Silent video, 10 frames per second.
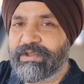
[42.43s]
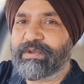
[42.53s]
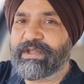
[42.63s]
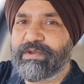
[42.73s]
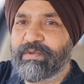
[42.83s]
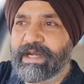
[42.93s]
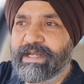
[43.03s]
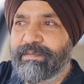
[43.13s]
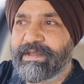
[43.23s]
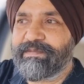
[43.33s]
you need to
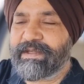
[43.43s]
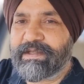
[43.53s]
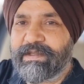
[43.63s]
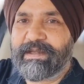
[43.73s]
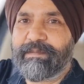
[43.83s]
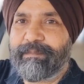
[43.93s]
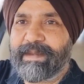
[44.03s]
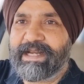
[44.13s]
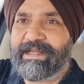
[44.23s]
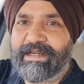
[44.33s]
amplify your
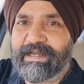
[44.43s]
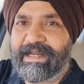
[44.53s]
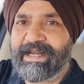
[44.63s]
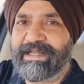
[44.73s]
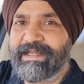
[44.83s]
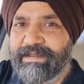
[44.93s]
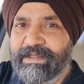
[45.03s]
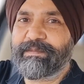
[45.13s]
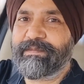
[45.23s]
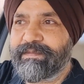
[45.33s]
impact and
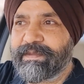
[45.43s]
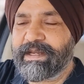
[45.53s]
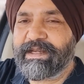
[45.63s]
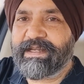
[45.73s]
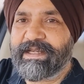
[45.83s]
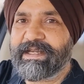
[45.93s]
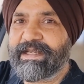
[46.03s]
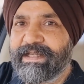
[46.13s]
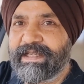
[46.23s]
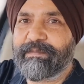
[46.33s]
income.
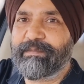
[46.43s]
AI can